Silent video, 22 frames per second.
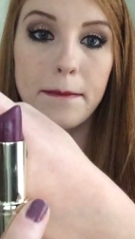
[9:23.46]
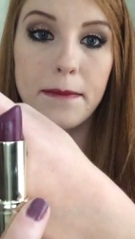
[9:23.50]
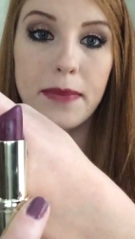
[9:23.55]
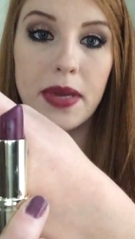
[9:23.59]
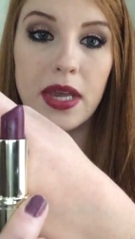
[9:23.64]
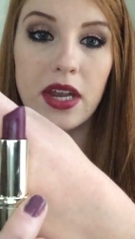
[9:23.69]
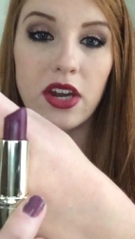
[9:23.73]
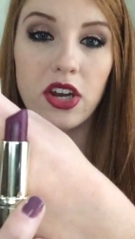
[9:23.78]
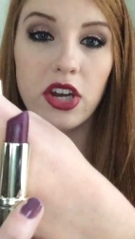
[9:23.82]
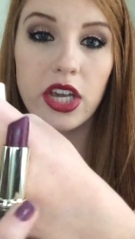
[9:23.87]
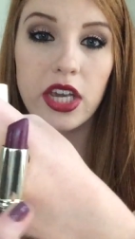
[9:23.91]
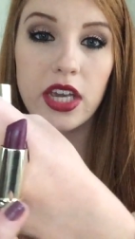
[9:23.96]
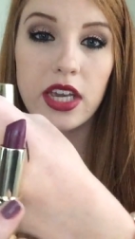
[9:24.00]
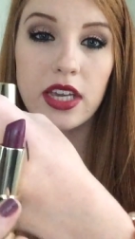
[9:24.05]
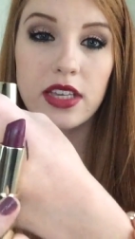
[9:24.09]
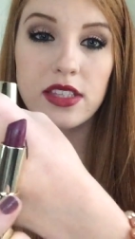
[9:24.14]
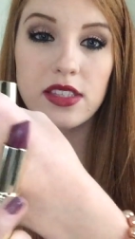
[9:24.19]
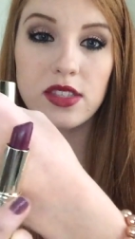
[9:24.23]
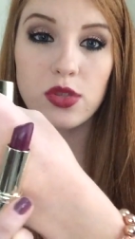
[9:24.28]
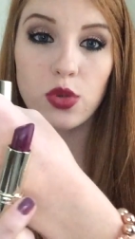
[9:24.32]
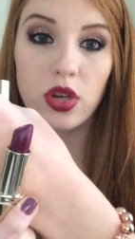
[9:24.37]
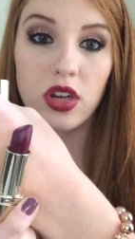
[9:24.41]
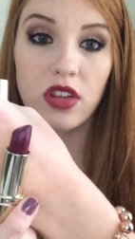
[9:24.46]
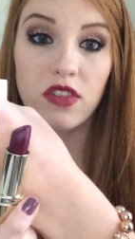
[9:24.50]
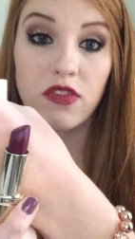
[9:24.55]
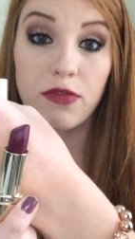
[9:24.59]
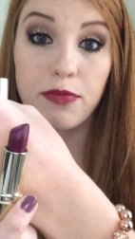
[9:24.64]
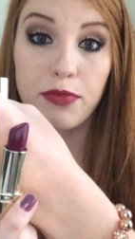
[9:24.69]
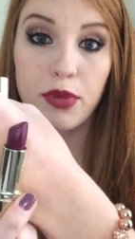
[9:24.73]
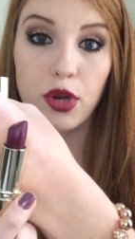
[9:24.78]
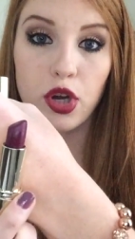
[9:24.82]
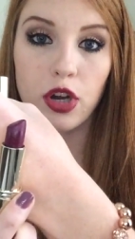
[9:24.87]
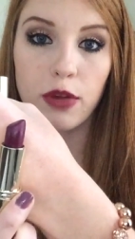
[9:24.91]
berry sort
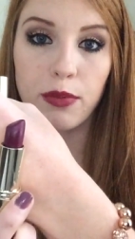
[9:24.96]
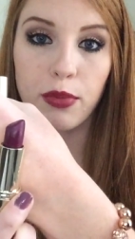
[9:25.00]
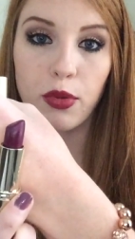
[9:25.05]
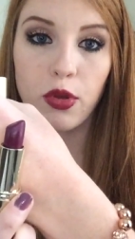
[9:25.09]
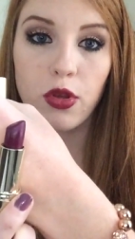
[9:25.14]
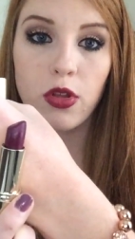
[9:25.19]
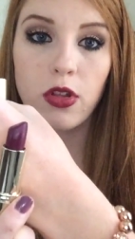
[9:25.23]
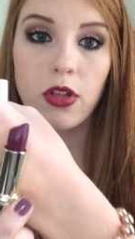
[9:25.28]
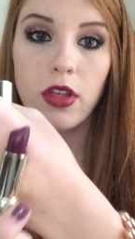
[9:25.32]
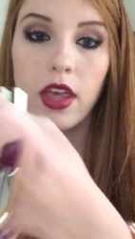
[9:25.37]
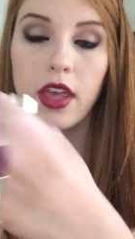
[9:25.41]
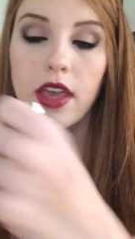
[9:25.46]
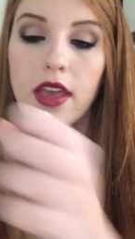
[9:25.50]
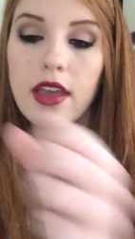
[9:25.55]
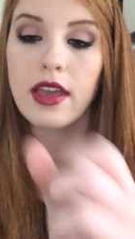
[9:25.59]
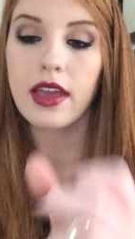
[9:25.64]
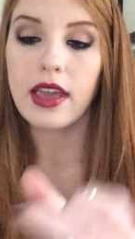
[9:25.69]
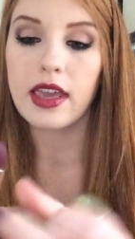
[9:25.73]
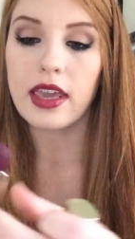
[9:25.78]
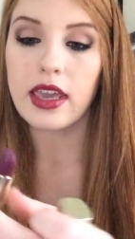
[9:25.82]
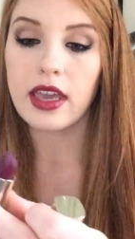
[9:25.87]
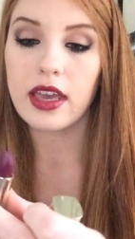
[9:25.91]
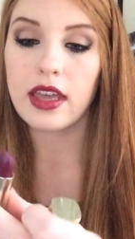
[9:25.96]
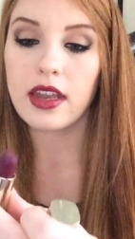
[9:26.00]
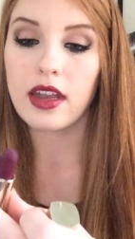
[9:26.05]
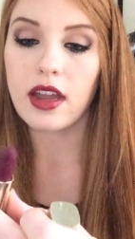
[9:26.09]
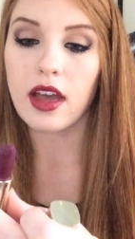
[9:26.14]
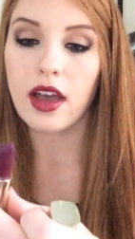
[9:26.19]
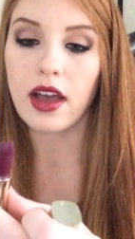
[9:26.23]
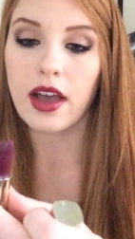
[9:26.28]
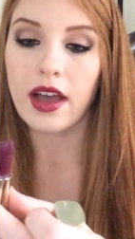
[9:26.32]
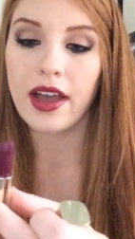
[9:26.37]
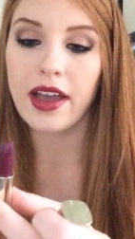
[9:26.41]
of purple,
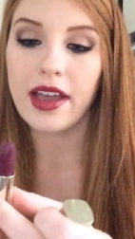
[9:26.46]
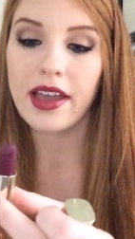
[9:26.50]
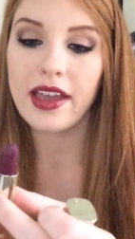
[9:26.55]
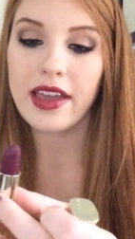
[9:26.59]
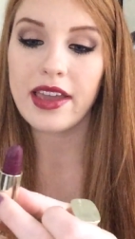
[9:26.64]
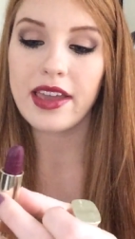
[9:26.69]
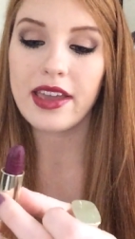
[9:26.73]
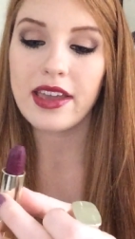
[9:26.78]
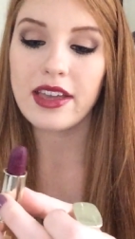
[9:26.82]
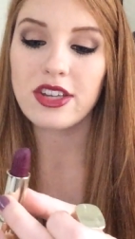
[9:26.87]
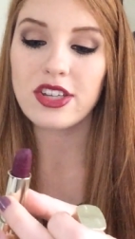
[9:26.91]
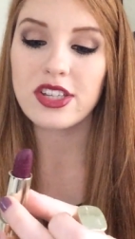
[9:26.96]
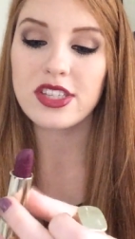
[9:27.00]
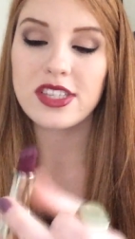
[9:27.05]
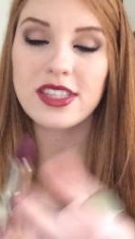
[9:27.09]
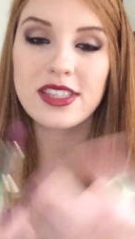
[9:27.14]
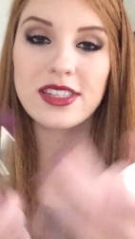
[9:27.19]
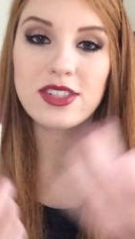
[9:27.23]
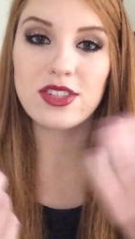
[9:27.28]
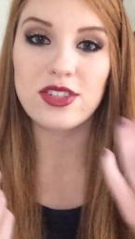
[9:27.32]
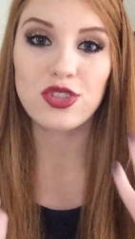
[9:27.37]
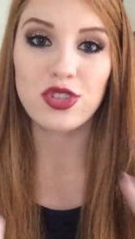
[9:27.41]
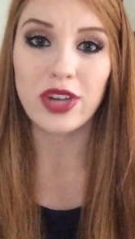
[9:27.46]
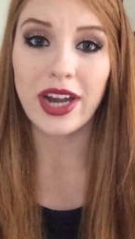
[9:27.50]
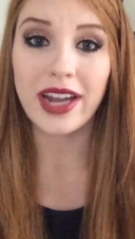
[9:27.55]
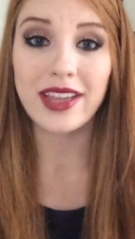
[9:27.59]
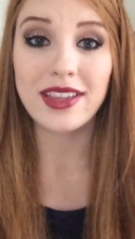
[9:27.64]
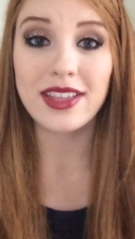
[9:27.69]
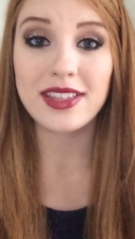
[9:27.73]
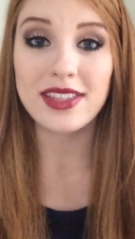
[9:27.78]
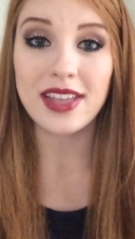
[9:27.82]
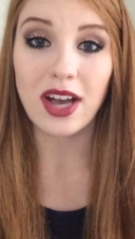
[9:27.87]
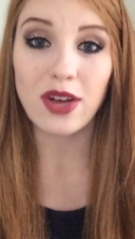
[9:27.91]
and I just
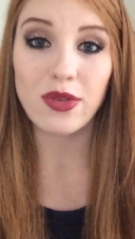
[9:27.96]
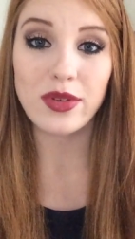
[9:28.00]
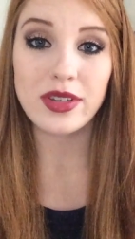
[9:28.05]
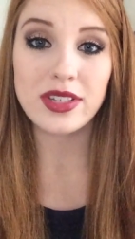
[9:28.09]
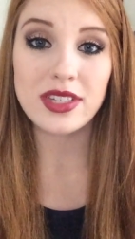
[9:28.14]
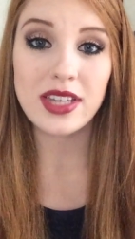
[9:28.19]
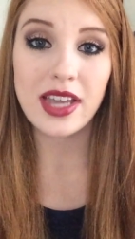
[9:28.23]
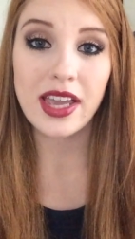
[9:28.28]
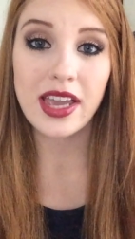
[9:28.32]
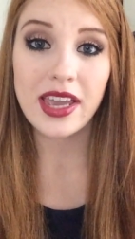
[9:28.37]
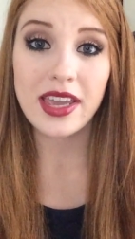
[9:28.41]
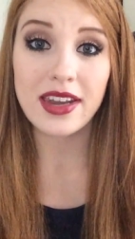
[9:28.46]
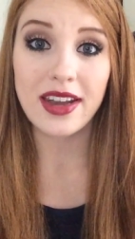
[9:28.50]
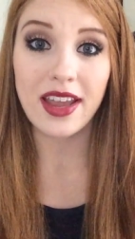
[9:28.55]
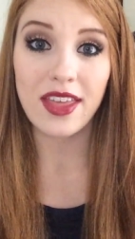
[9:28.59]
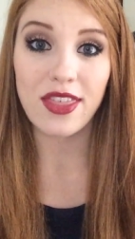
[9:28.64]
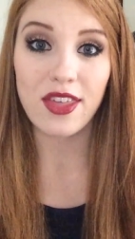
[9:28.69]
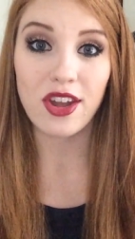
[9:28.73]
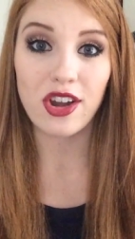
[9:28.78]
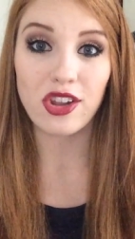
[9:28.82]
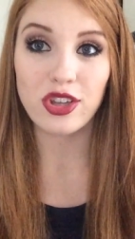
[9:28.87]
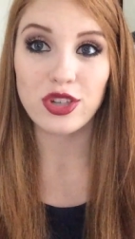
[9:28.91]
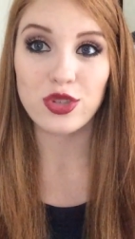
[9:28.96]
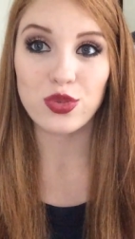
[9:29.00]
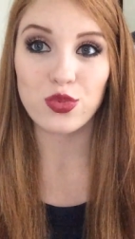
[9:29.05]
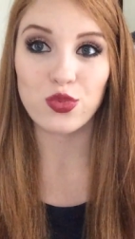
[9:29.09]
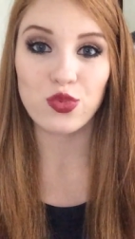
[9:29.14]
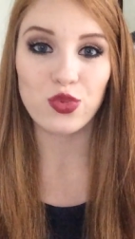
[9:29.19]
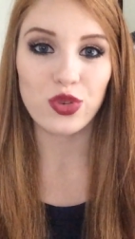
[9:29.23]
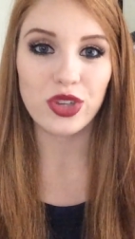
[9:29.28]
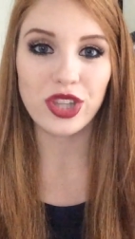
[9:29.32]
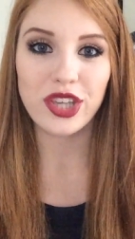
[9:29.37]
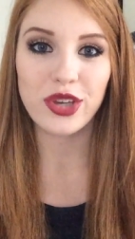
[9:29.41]
tried this out one day and I thought it looked
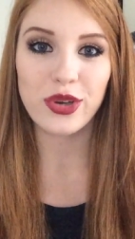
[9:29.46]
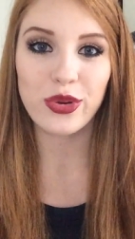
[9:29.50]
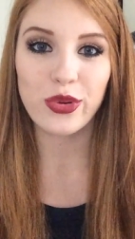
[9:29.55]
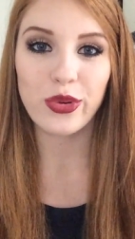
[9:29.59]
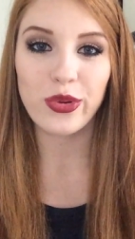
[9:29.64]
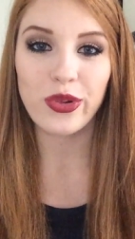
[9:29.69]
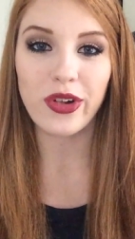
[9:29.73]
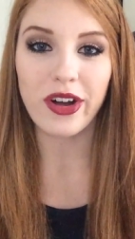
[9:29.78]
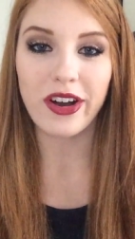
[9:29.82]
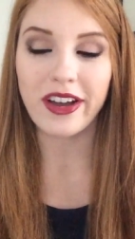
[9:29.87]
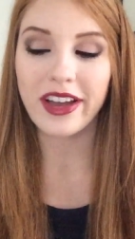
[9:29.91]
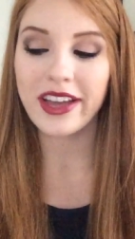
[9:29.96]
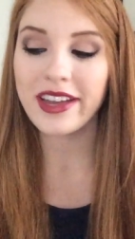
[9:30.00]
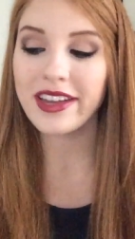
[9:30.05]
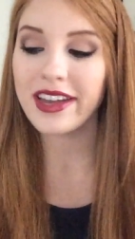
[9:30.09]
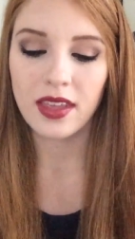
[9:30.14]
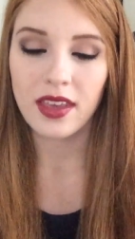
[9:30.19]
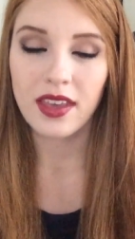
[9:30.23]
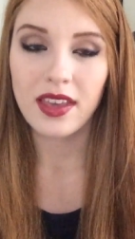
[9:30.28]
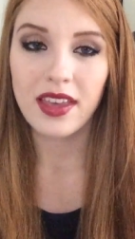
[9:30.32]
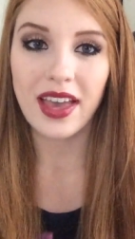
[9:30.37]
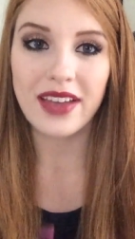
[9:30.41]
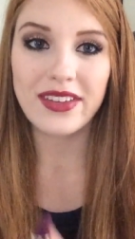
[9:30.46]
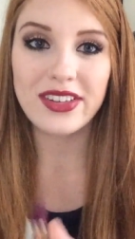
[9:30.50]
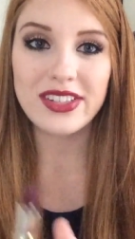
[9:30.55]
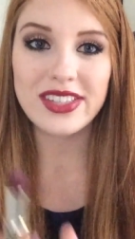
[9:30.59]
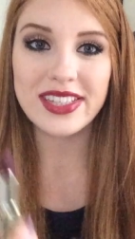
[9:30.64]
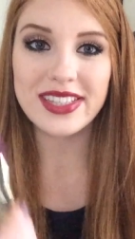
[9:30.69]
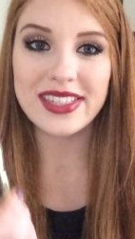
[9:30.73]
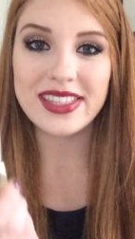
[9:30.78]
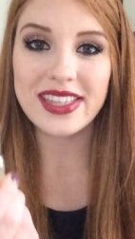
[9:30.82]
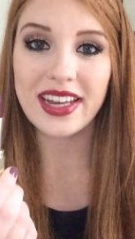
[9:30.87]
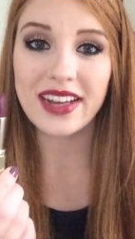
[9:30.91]
really cool on. Ever
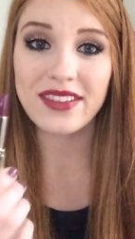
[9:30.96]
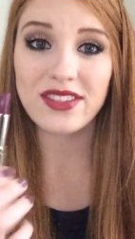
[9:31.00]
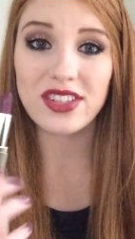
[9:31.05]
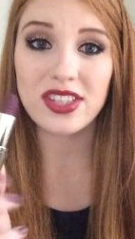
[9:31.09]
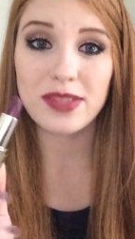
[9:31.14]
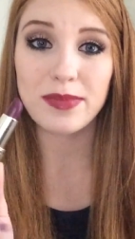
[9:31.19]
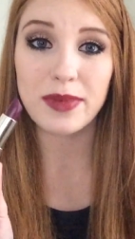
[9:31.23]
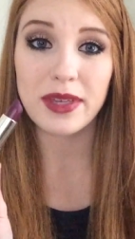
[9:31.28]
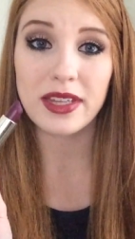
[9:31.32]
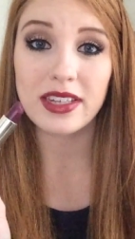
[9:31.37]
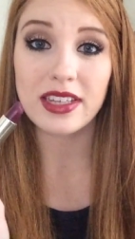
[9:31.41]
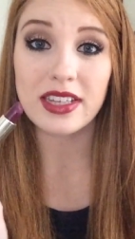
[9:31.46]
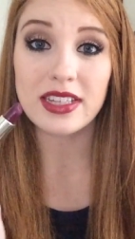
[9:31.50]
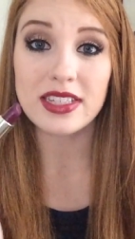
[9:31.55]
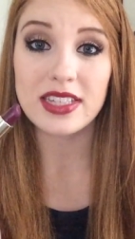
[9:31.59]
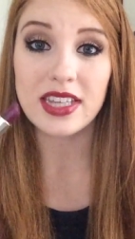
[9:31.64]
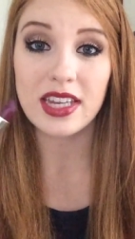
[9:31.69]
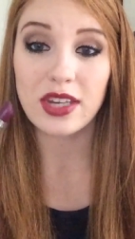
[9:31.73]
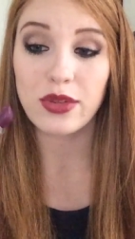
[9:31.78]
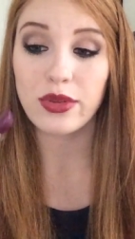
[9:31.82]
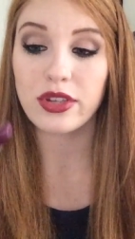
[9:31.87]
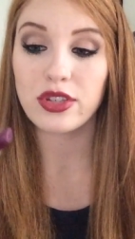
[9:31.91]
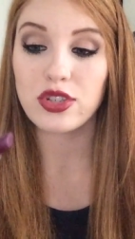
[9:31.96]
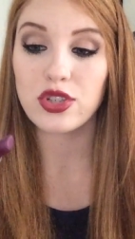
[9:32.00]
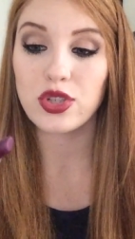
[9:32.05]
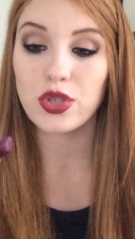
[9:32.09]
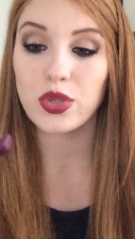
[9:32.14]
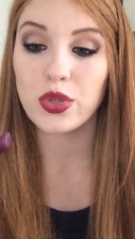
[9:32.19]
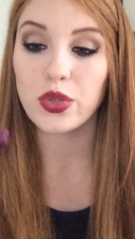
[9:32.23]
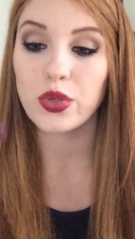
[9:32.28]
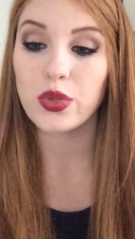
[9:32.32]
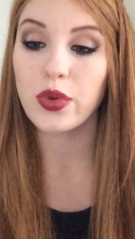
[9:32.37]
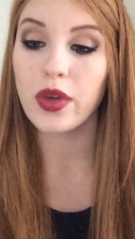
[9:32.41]
since then, I've just been continuing
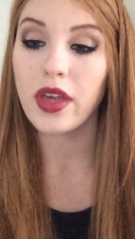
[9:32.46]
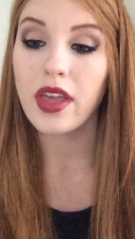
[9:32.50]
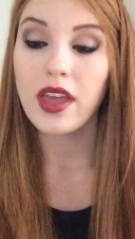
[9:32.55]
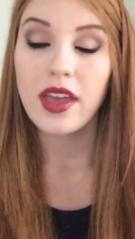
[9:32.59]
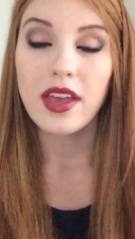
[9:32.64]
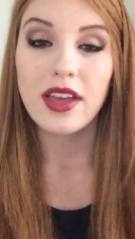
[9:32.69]
to